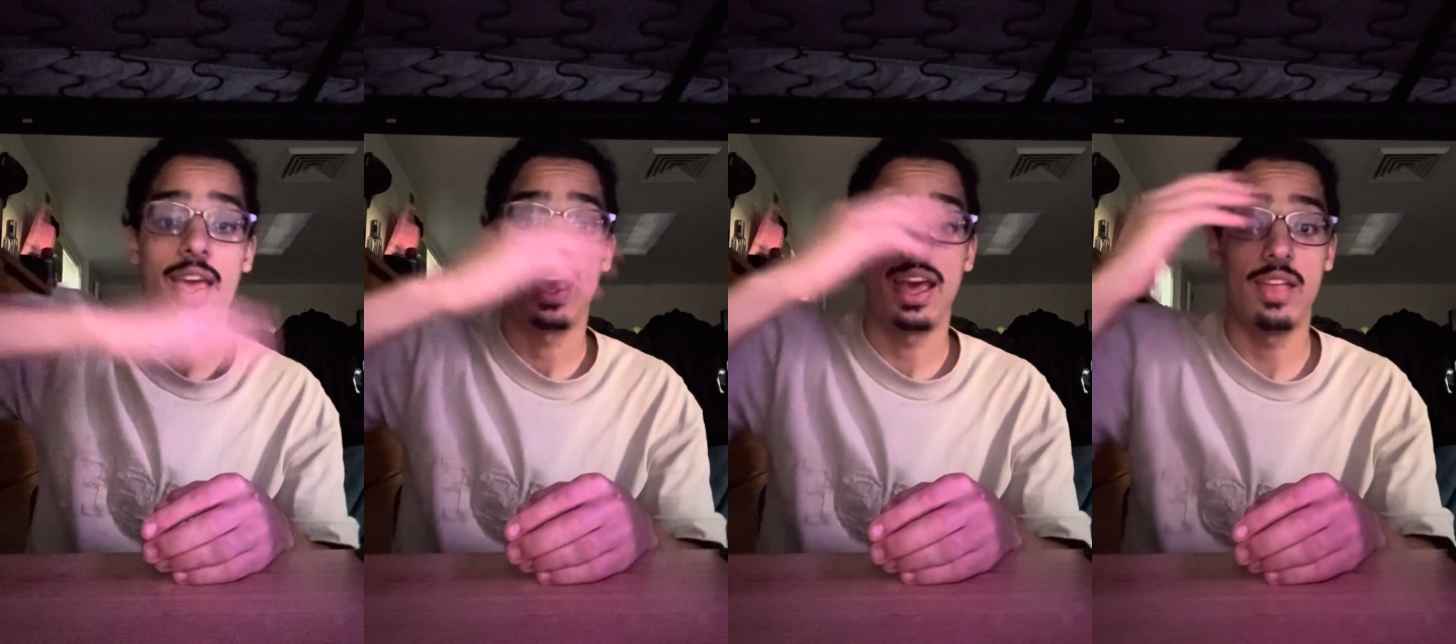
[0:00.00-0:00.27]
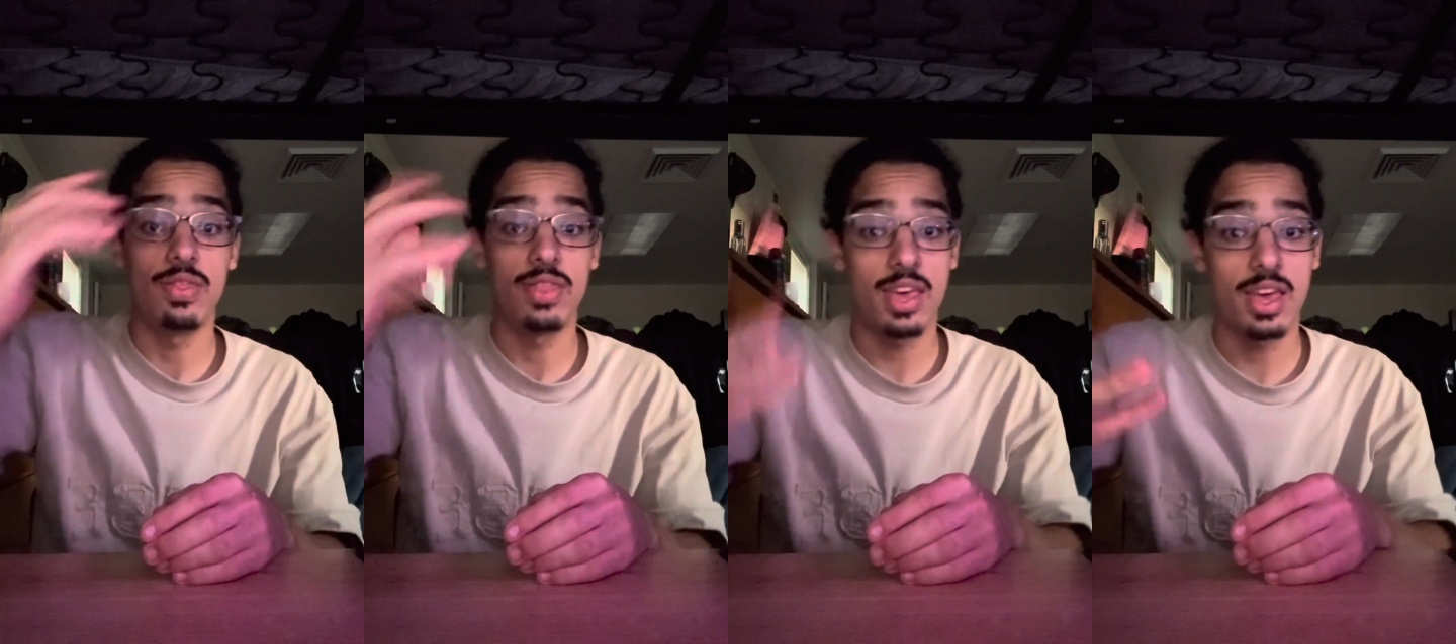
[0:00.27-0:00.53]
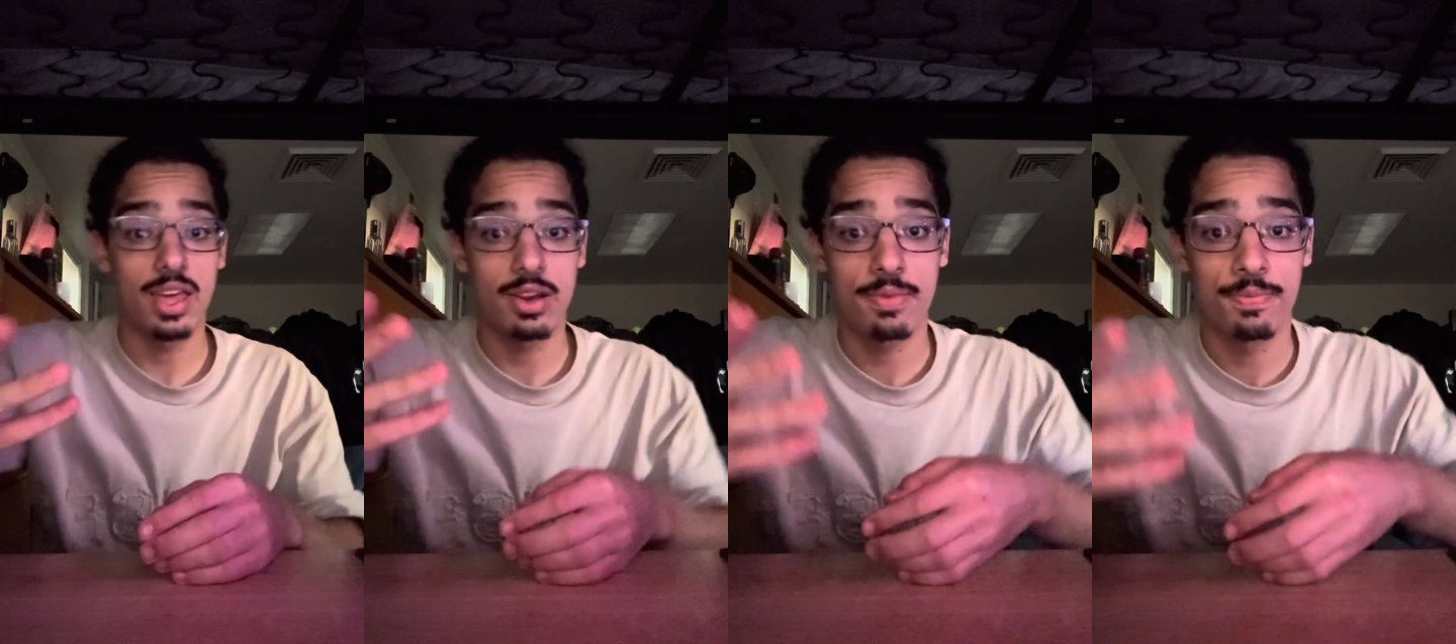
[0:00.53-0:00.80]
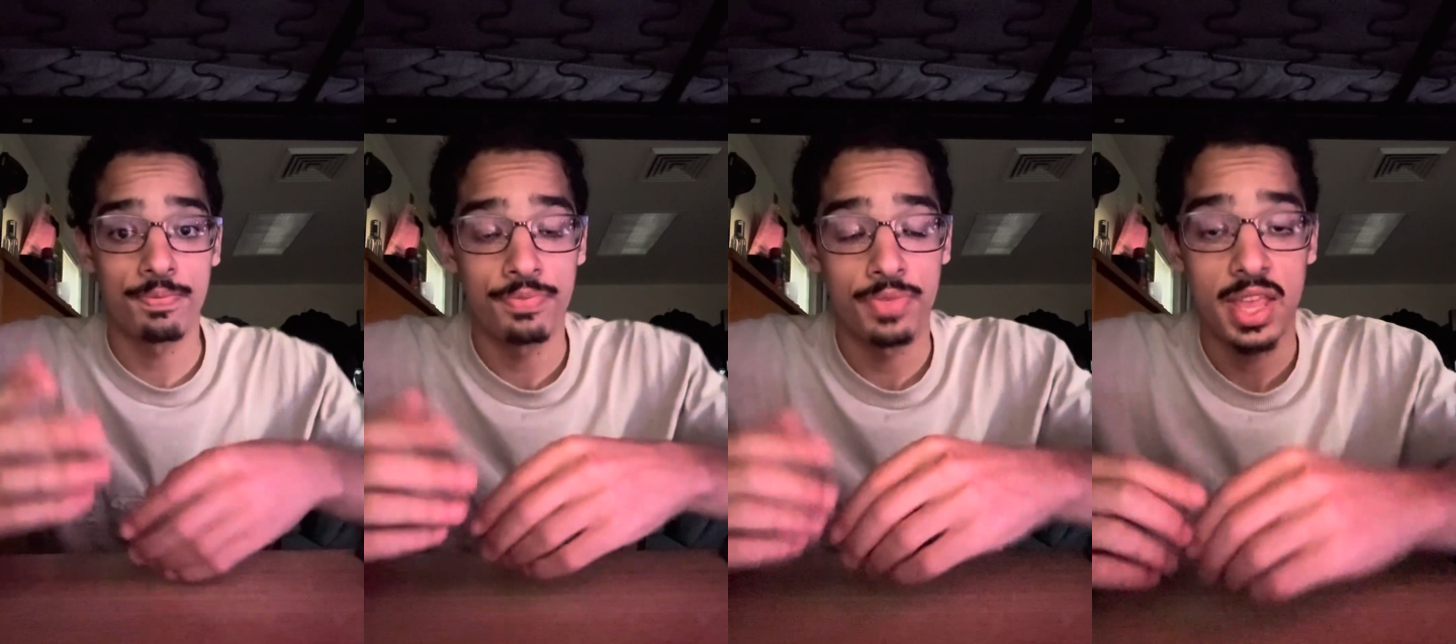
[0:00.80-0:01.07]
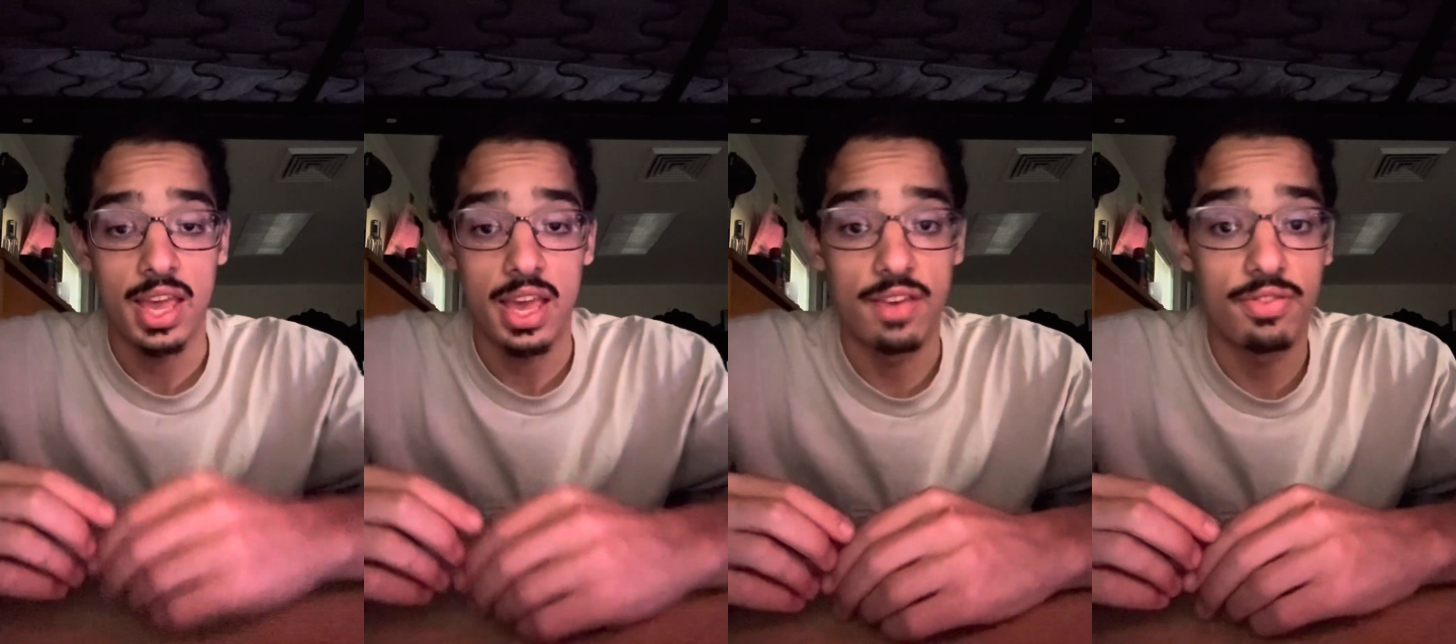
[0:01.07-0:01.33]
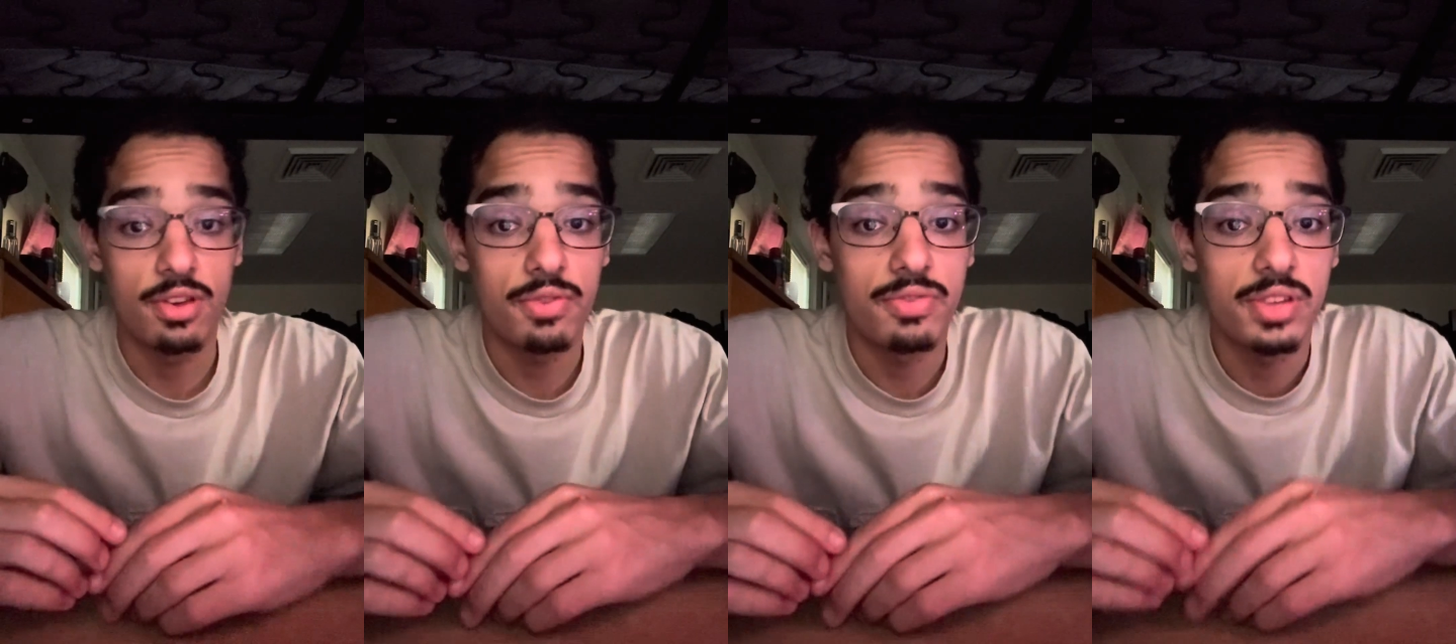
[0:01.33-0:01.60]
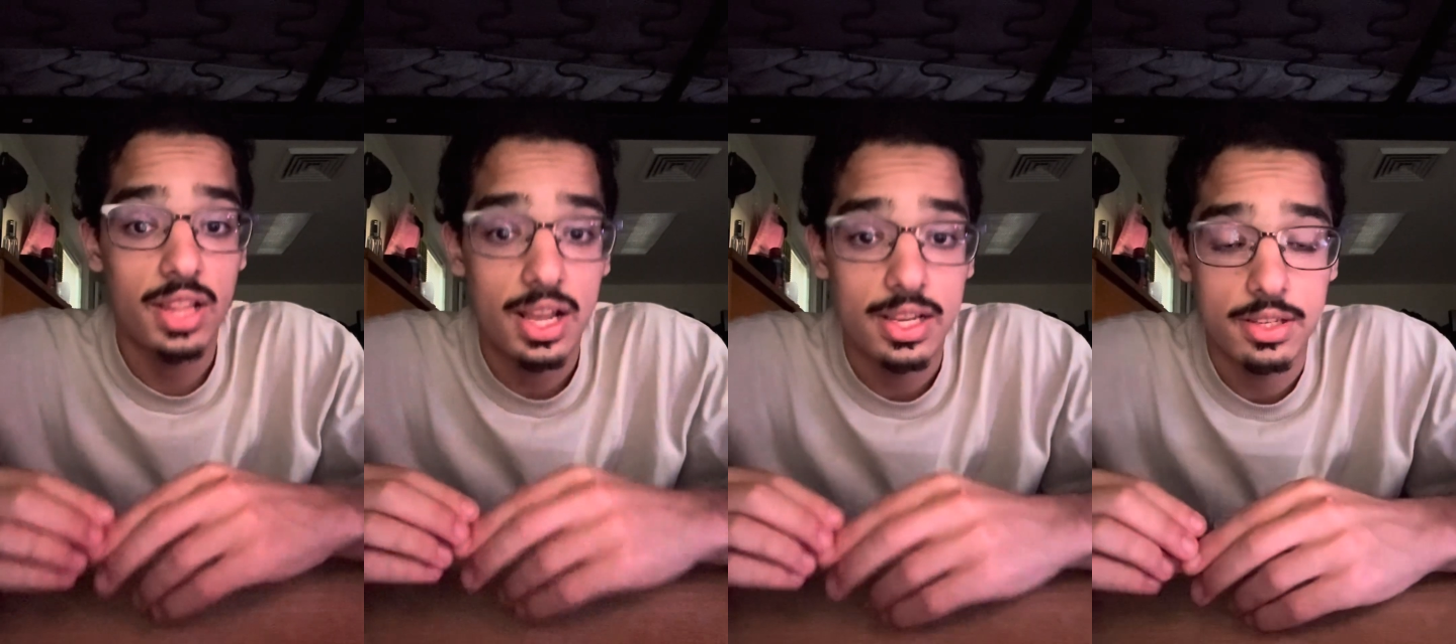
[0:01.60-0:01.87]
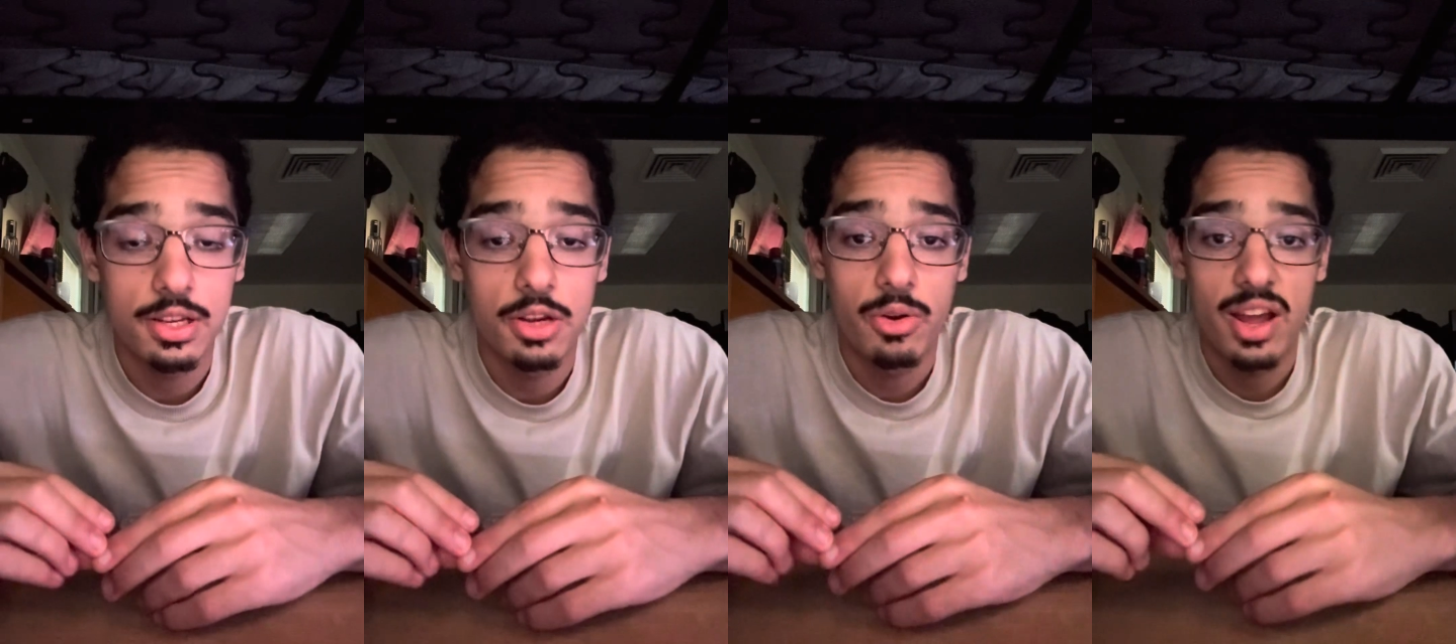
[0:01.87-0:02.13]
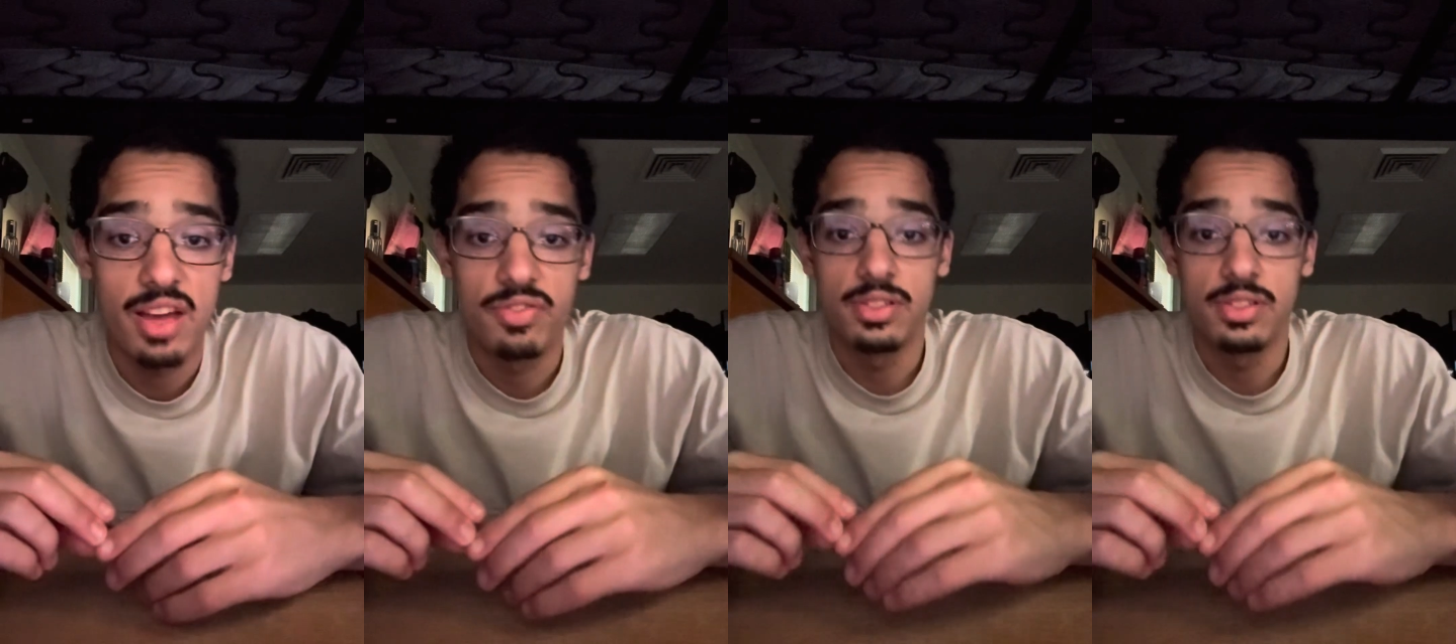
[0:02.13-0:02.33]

And then if your velocity graph